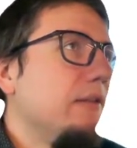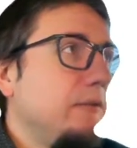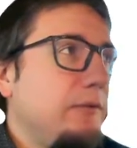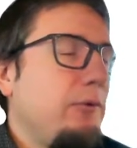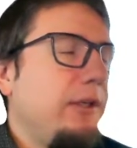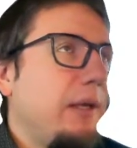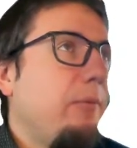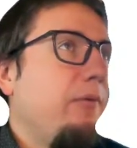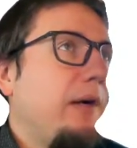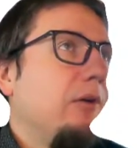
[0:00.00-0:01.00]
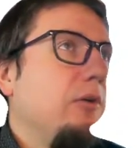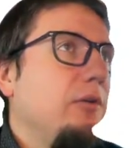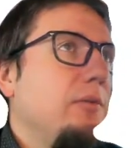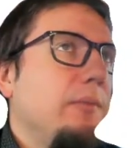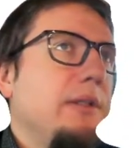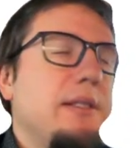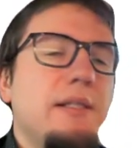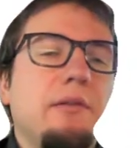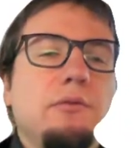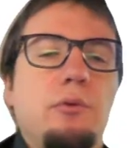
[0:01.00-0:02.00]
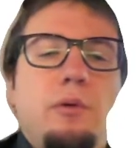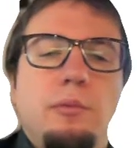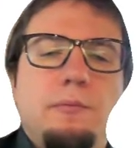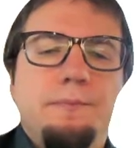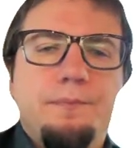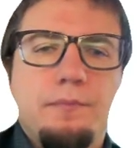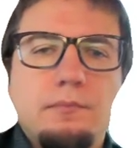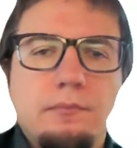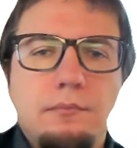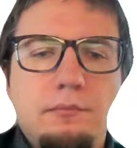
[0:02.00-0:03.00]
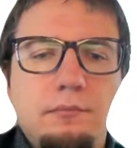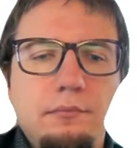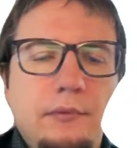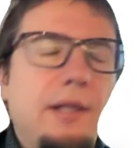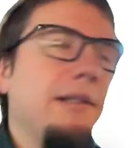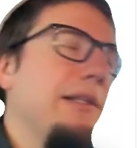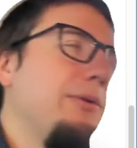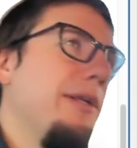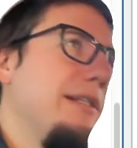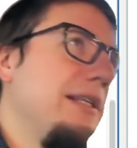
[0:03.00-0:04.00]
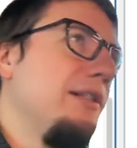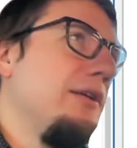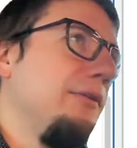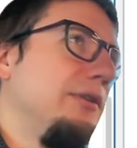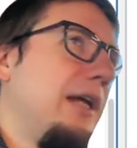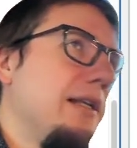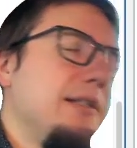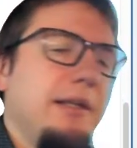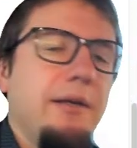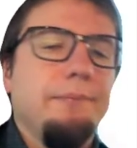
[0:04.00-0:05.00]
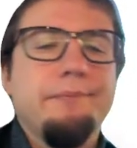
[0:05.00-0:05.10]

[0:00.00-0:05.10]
different type of algorithms, but it's still doable. And as you can see, it solved it nicely. Yeah.